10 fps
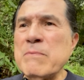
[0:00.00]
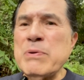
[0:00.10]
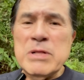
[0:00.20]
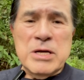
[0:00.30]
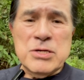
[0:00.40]

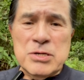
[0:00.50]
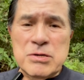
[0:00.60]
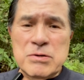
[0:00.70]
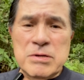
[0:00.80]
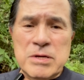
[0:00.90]

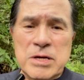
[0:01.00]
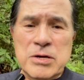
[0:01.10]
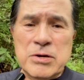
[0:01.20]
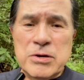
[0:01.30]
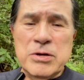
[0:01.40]
pleasure in
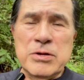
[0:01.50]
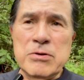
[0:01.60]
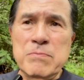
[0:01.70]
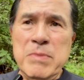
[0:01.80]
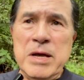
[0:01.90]
hurting
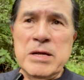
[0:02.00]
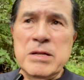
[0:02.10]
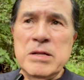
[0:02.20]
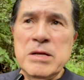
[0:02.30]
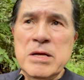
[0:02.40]
your mate,
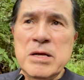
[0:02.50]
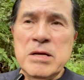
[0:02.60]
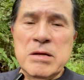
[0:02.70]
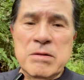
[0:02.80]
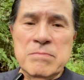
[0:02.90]

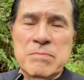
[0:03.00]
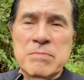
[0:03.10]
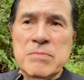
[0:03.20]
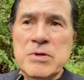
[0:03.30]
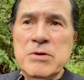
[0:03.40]

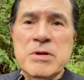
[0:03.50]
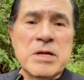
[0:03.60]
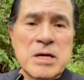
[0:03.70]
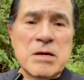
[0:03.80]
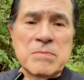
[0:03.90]
you
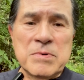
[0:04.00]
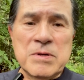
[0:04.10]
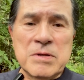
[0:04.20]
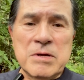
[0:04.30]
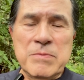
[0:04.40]
need help.
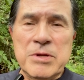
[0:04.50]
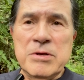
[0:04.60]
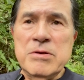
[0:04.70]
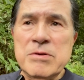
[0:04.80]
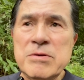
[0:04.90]
I mean,
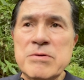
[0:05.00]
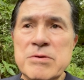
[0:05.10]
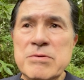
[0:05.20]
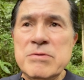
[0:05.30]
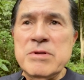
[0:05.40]
you you
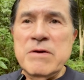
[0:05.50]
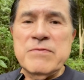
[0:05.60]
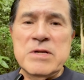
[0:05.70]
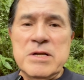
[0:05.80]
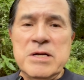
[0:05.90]
you
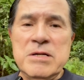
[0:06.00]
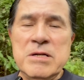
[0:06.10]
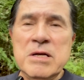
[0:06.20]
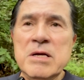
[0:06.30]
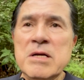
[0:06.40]
definitely need
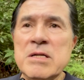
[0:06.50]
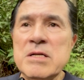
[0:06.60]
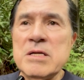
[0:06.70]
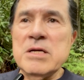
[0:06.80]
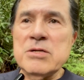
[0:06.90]

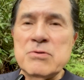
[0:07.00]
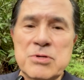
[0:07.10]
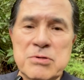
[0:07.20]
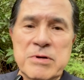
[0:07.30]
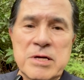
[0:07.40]
to get to a
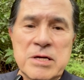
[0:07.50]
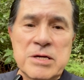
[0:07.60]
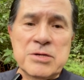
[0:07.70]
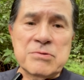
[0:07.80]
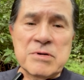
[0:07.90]
shrink and
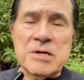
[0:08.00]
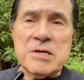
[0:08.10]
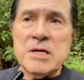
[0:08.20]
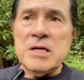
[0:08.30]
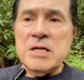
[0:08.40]
get shrunk.
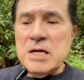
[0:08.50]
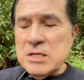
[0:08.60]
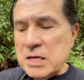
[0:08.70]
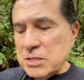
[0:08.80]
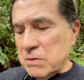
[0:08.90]
That's
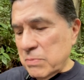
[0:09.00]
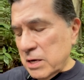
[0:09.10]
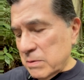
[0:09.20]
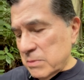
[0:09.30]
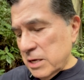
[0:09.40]
that's the
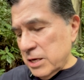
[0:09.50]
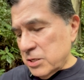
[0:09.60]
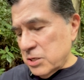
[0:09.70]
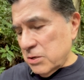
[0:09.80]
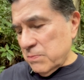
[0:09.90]
bottom line.
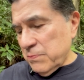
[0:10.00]
So